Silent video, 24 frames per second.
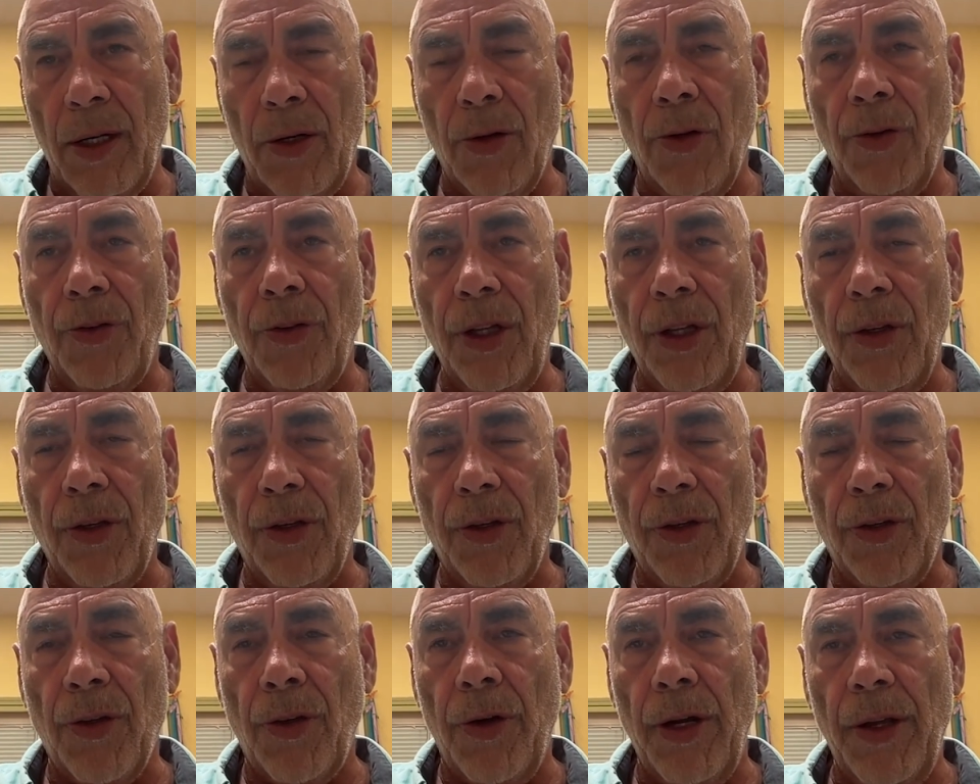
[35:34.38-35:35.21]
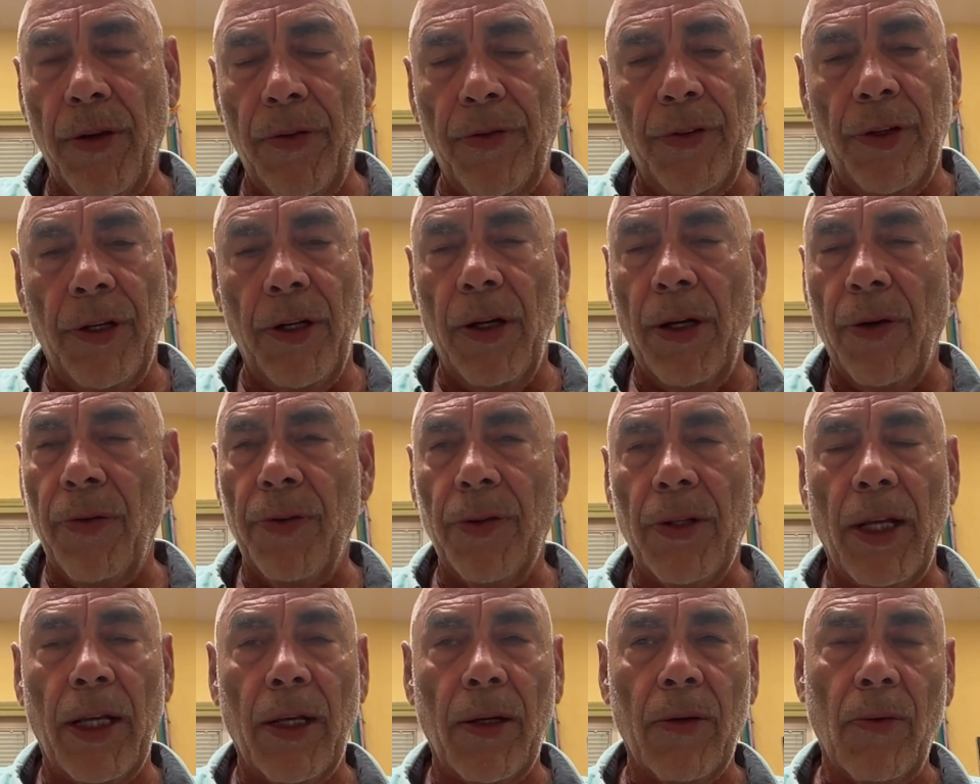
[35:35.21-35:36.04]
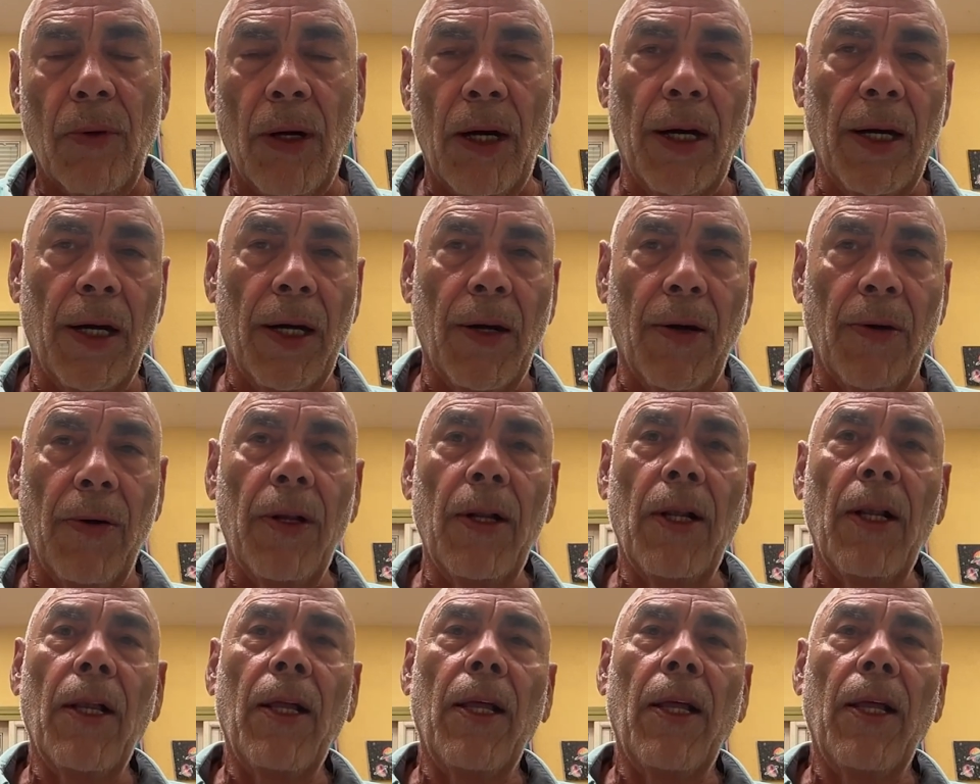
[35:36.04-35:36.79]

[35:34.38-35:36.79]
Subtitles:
Crucito's grief, you know, it was like, wow.